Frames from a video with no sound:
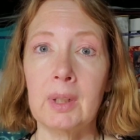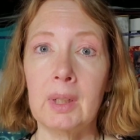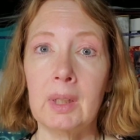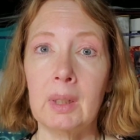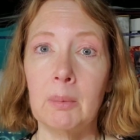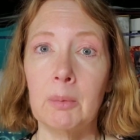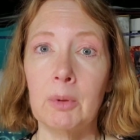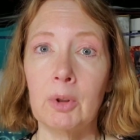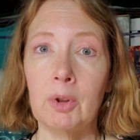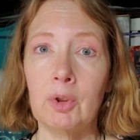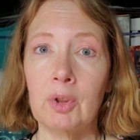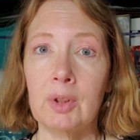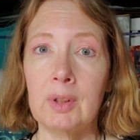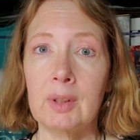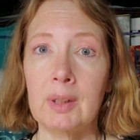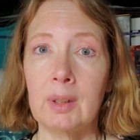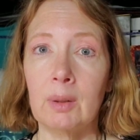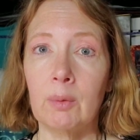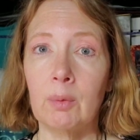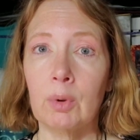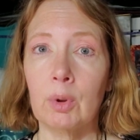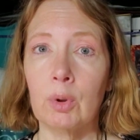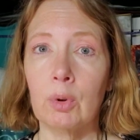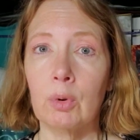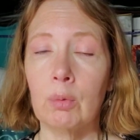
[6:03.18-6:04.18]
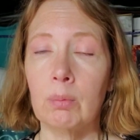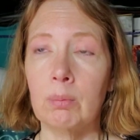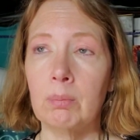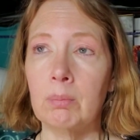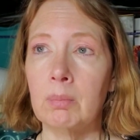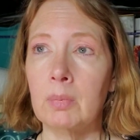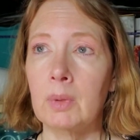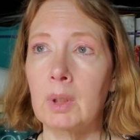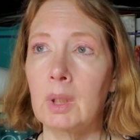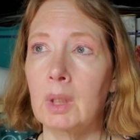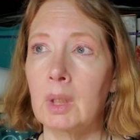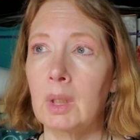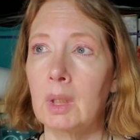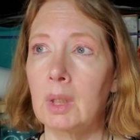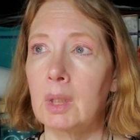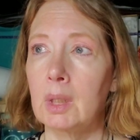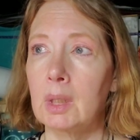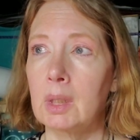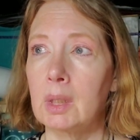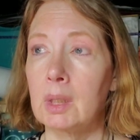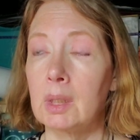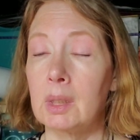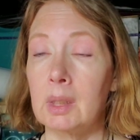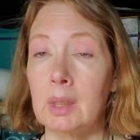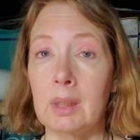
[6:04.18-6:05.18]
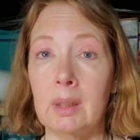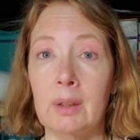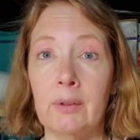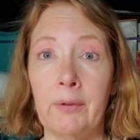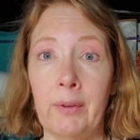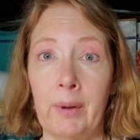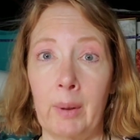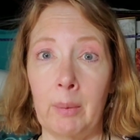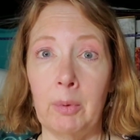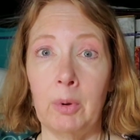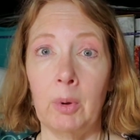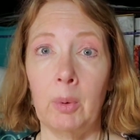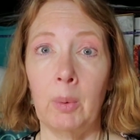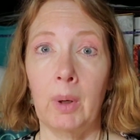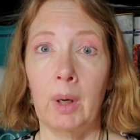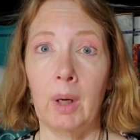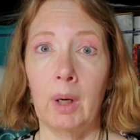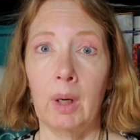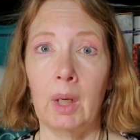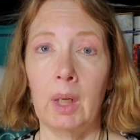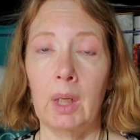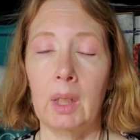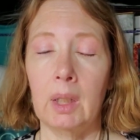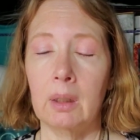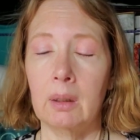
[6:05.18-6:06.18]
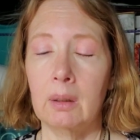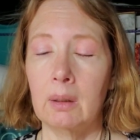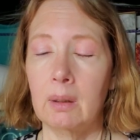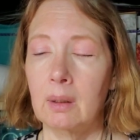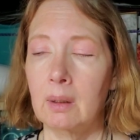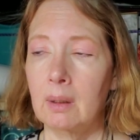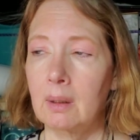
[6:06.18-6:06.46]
to the emergency room since February.